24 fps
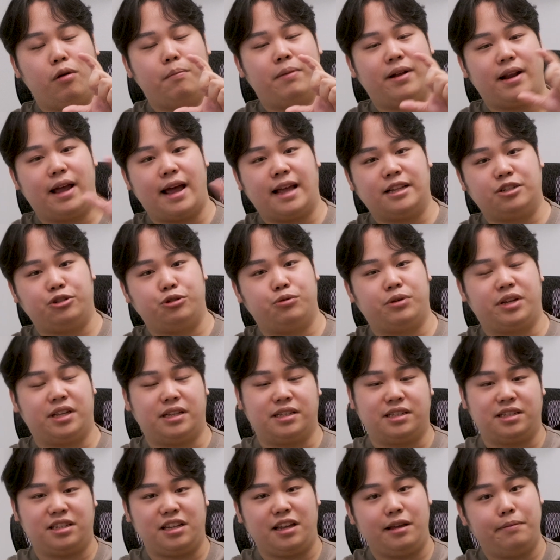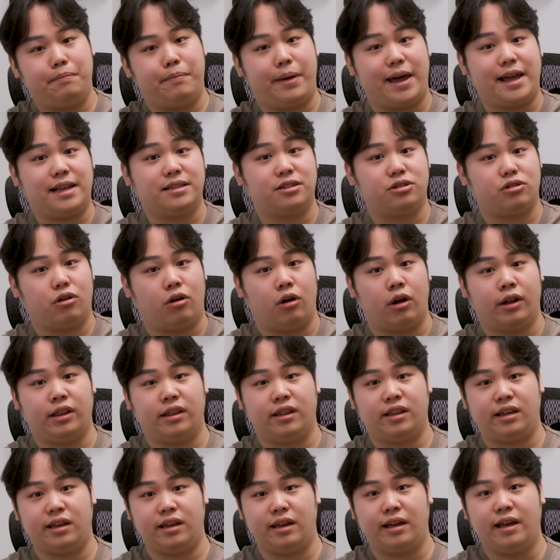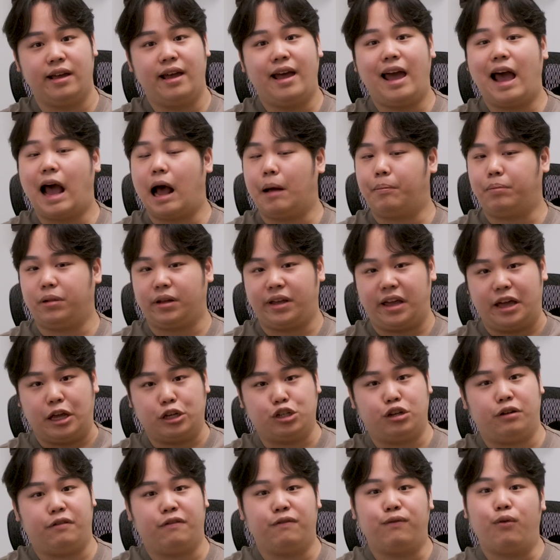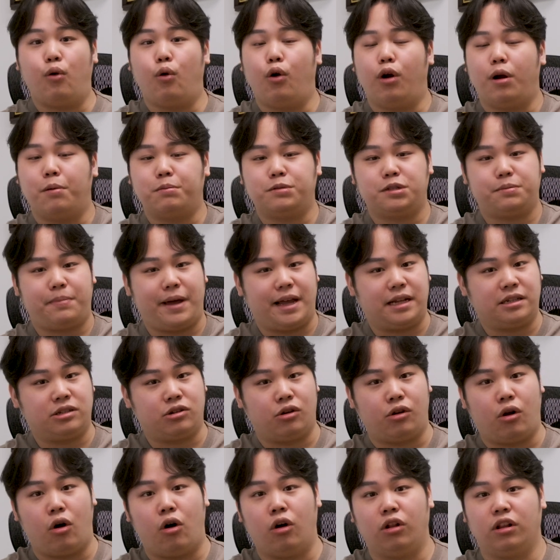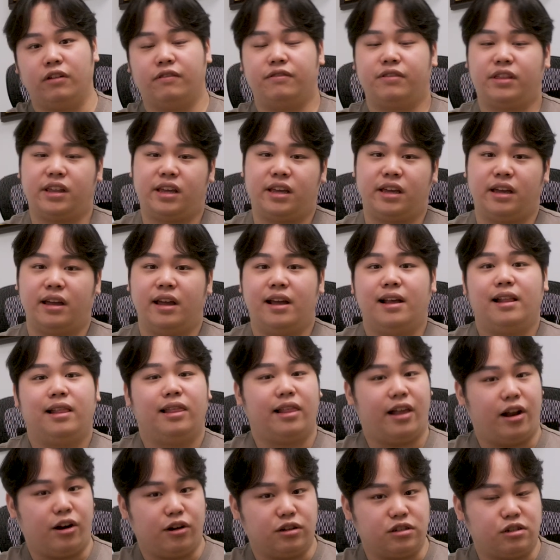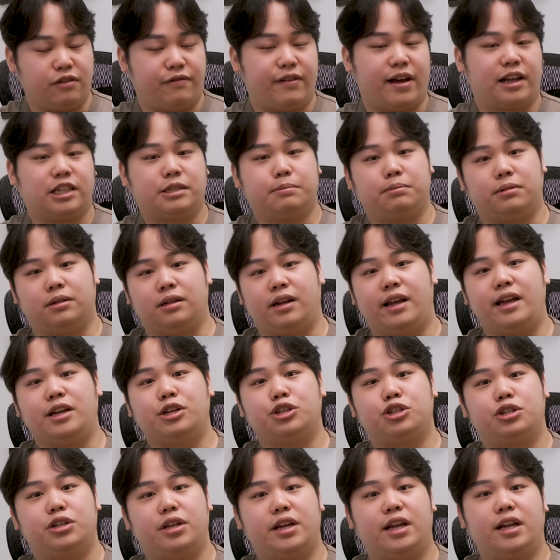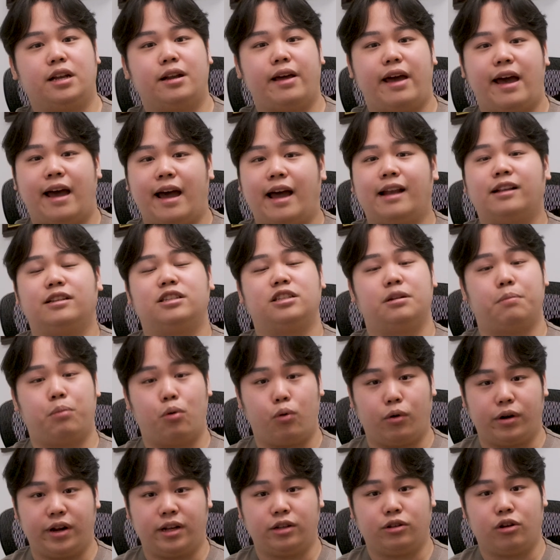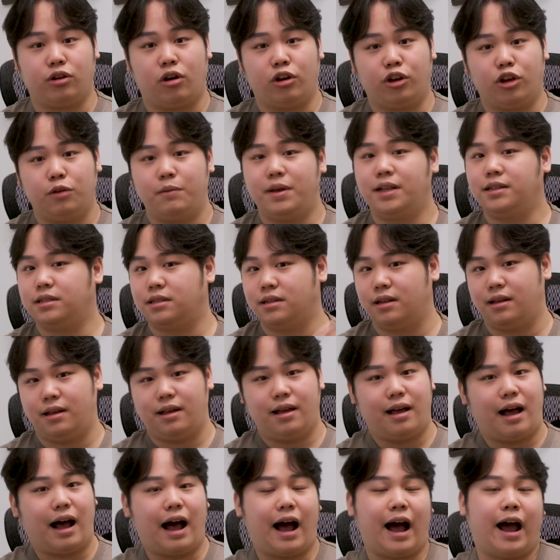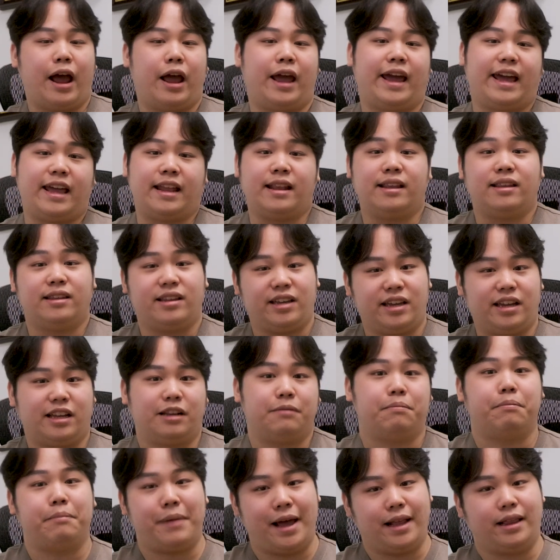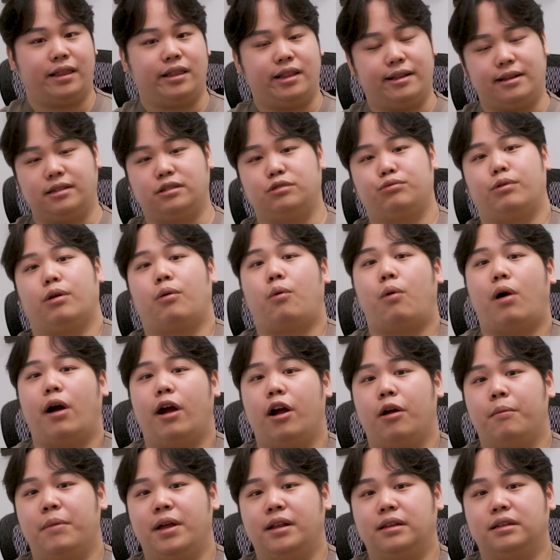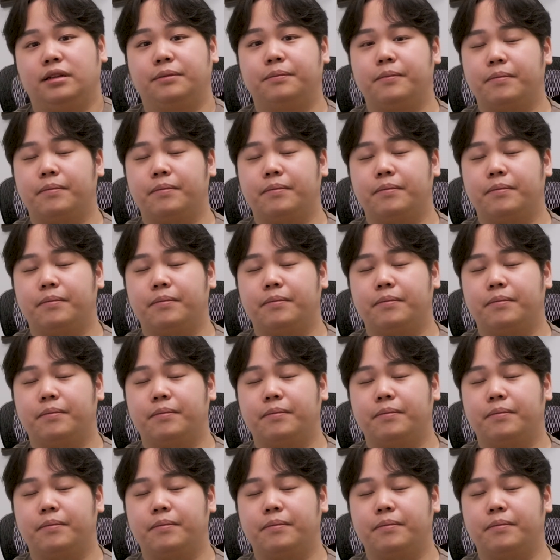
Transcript: But as you can see, based on the application forms, based on all of the letters of explanation and supporting documents, I indeed met this requirement.